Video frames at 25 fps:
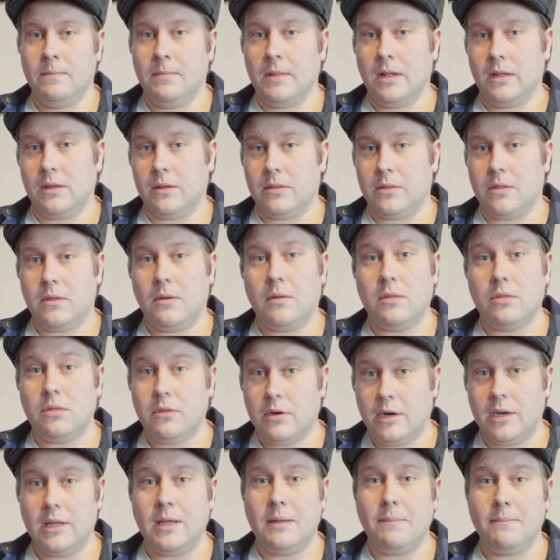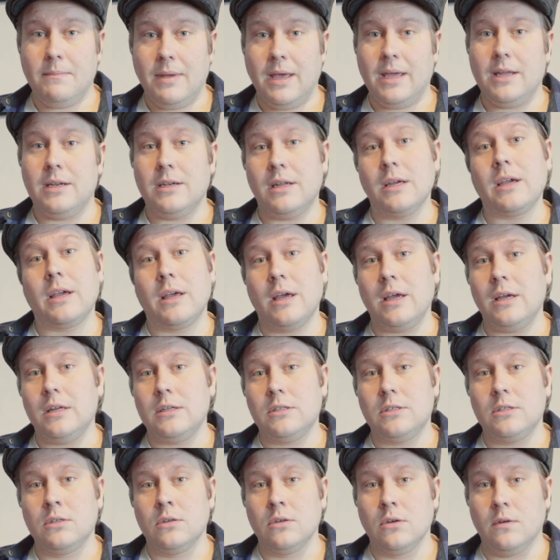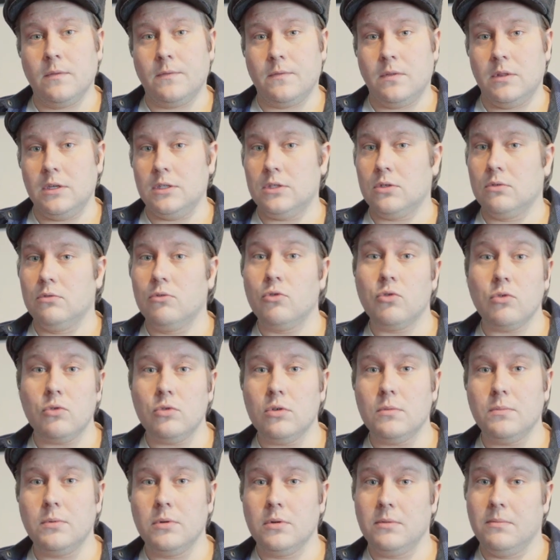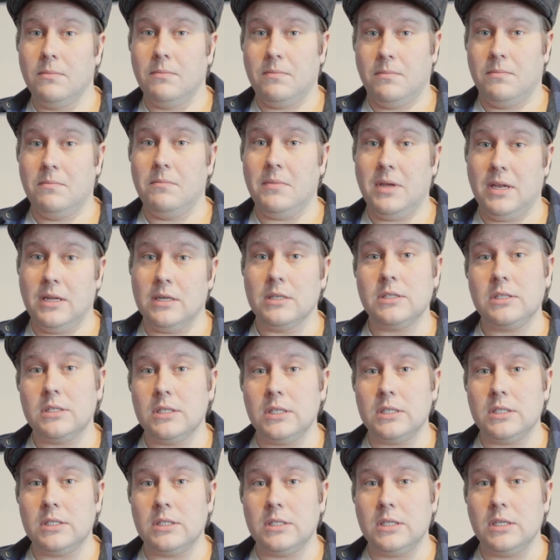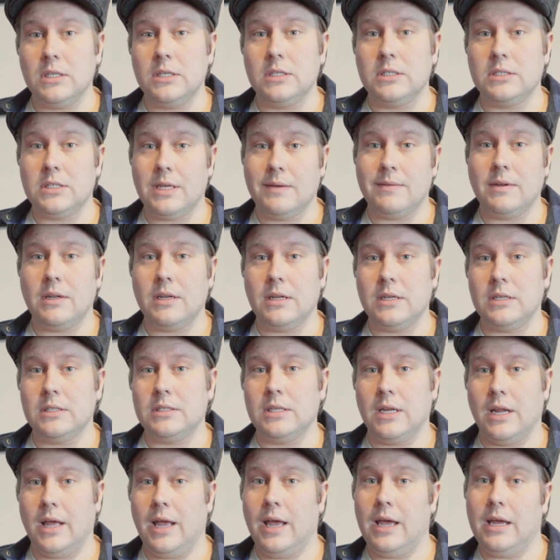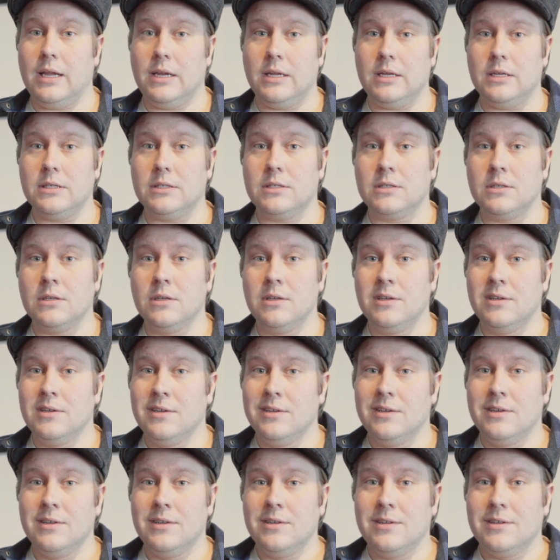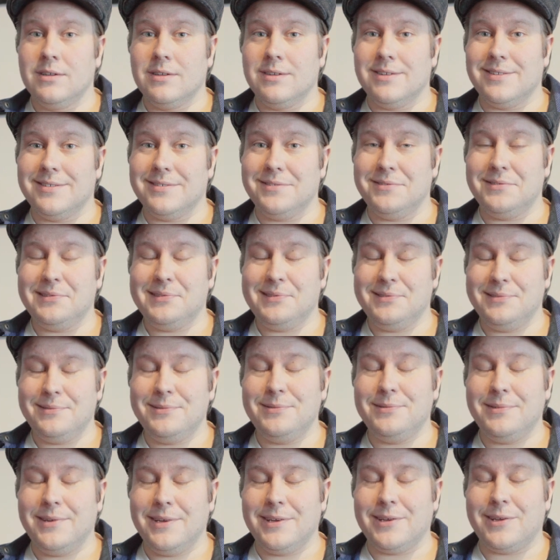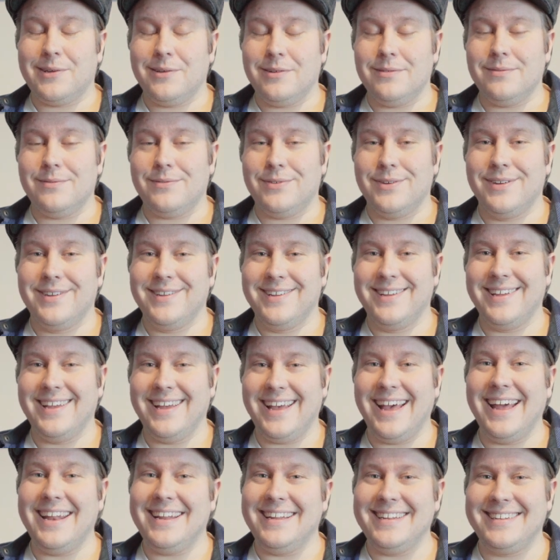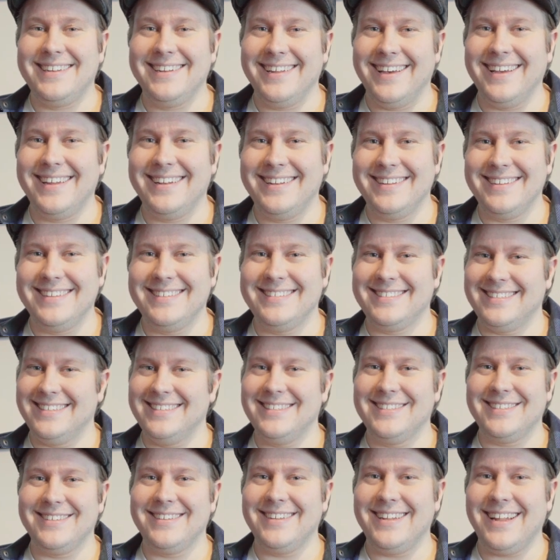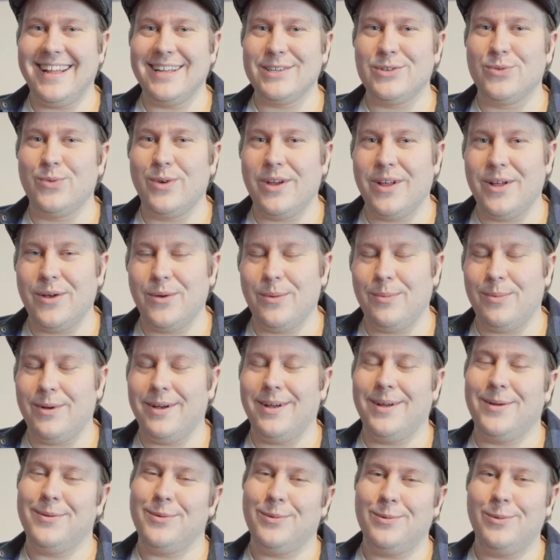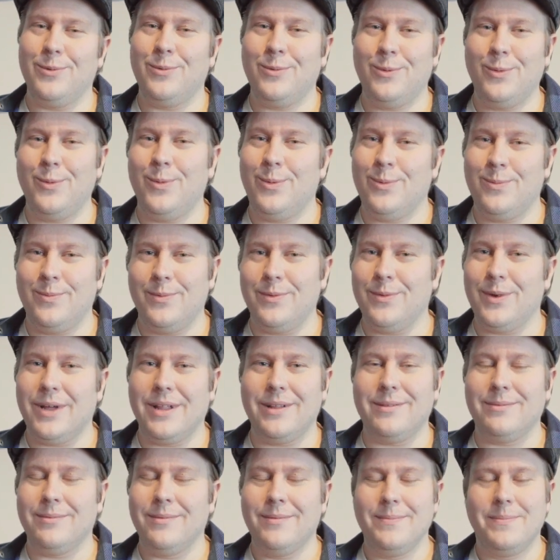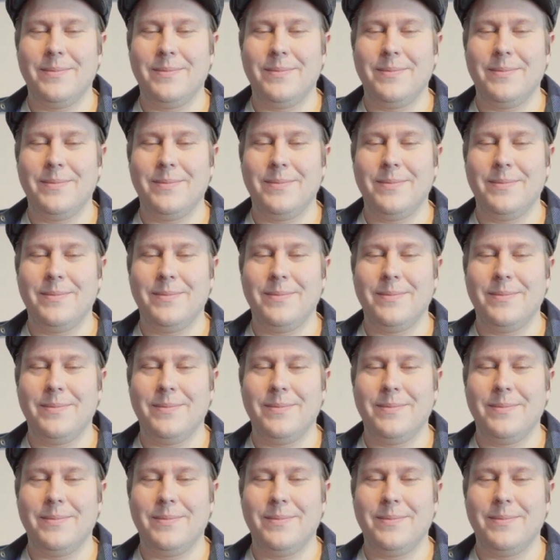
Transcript: like the three main decades of this group, meaning 60s, 70s, and 80s. I could have added 90s into it as well, but well,